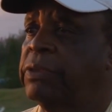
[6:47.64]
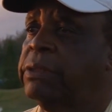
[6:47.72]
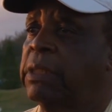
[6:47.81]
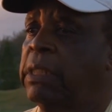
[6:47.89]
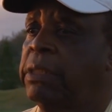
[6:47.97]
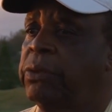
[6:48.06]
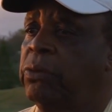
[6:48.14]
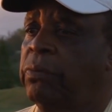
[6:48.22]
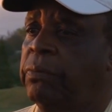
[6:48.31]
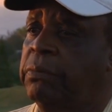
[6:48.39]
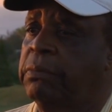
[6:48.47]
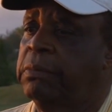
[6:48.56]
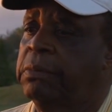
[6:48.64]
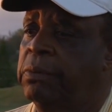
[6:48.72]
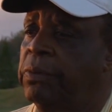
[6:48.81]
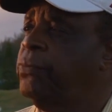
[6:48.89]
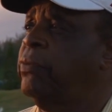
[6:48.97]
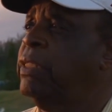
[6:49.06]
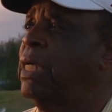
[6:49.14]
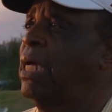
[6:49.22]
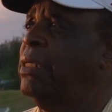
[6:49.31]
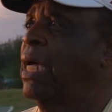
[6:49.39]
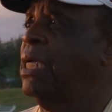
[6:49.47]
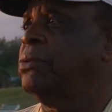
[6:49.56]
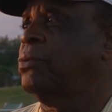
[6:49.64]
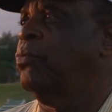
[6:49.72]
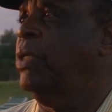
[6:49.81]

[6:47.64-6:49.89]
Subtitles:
would say $2,000 to $3,000 a